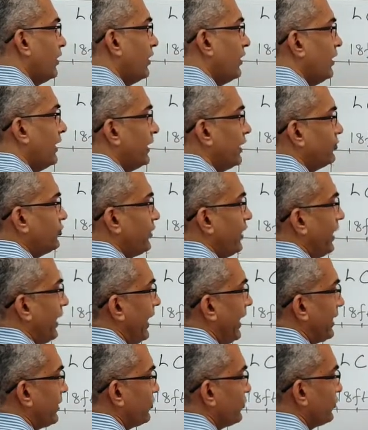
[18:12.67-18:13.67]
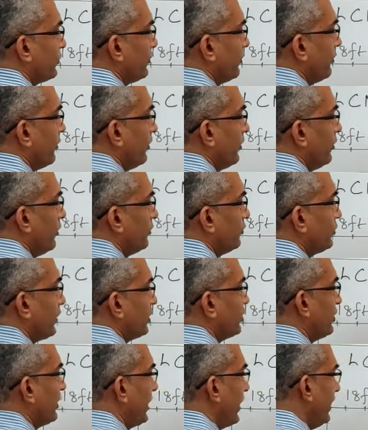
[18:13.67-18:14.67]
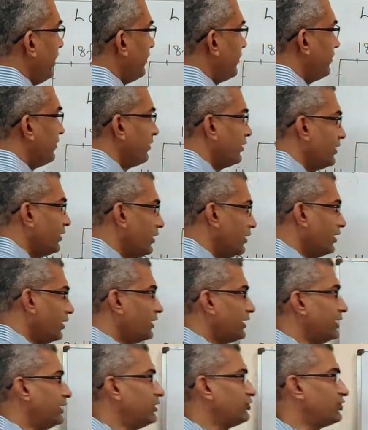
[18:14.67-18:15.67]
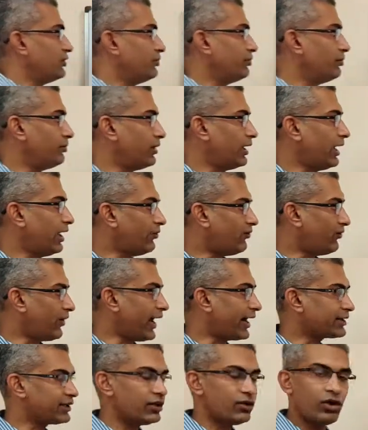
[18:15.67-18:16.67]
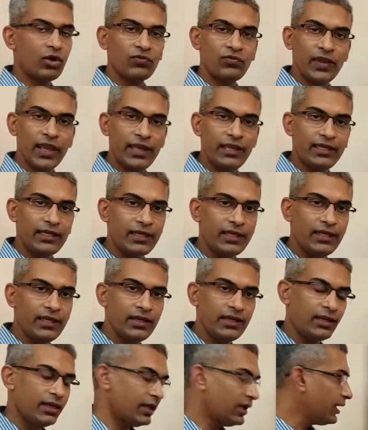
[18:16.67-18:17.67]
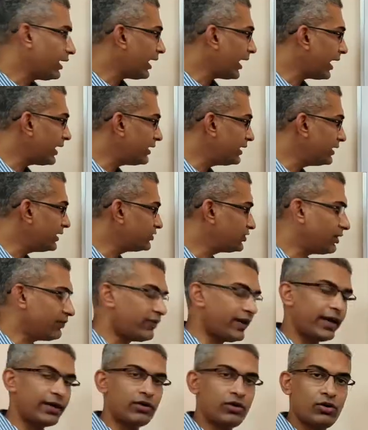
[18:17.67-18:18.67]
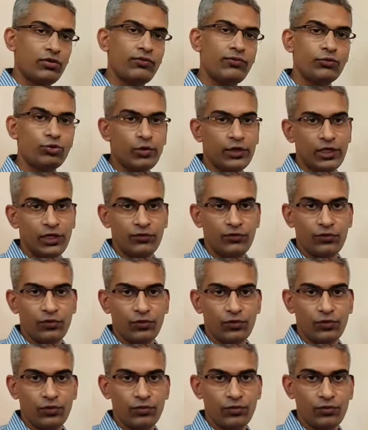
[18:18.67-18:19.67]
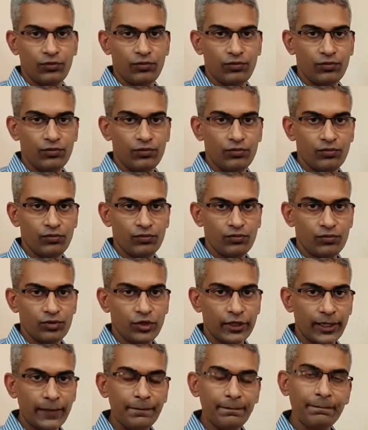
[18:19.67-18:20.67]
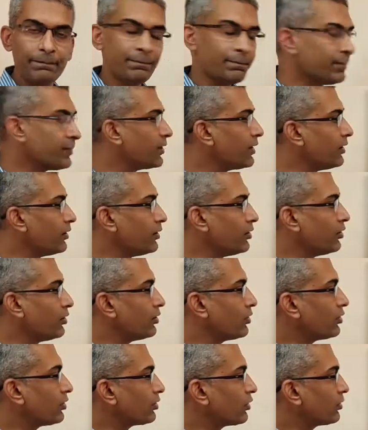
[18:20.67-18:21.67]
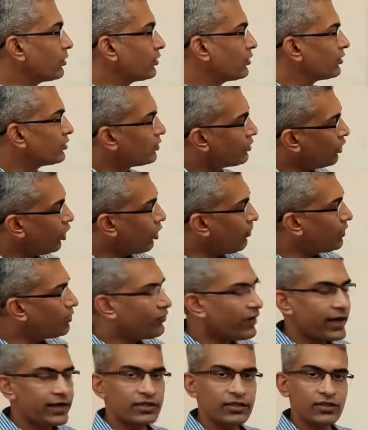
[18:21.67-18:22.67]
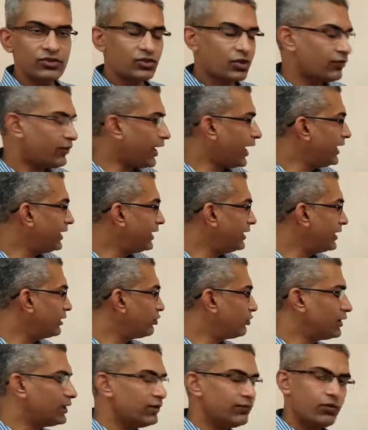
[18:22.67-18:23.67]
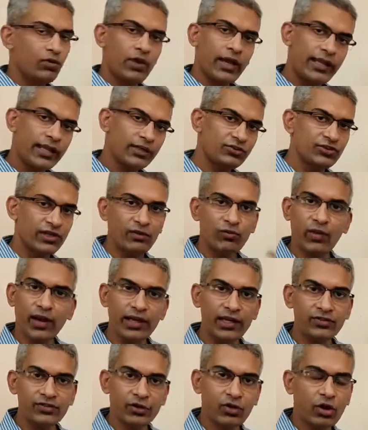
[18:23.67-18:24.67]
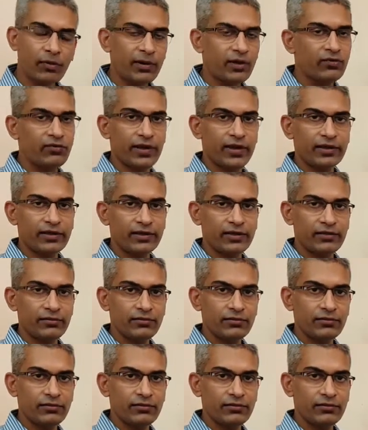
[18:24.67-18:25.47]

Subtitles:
let us say x, such that it is a factor of 18 and it is a factor of 24. Okay. Common factors of 18 and 24, I can say 1 is a common factor,